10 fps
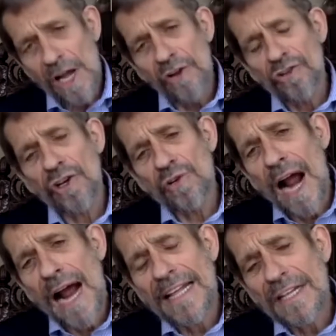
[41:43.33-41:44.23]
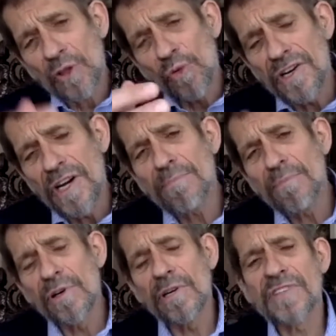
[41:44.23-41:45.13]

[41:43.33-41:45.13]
So I think there were a number of